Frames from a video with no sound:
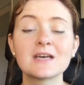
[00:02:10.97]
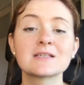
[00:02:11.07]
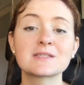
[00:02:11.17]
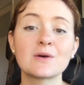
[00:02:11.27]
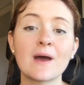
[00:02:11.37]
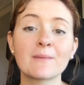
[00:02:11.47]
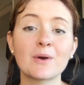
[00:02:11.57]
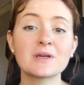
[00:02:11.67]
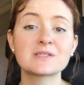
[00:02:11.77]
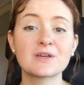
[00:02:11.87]
So I'm
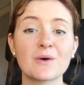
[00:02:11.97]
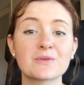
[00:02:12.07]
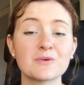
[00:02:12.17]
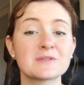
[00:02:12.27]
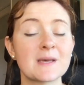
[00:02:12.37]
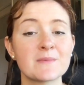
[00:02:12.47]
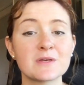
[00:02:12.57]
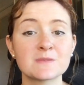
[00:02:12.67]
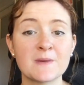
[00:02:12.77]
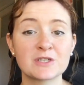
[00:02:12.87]
going to go through some of
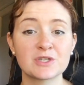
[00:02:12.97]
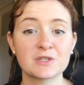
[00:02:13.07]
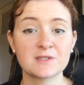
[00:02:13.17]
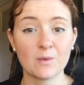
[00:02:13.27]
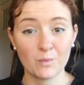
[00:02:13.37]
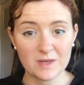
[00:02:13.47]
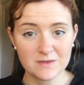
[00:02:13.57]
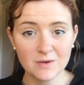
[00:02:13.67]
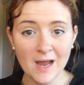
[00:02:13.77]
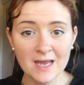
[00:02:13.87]
those pictures with
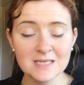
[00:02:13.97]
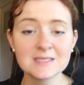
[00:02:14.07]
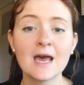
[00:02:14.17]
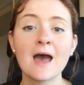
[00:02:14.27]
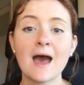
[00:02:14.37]
you guys.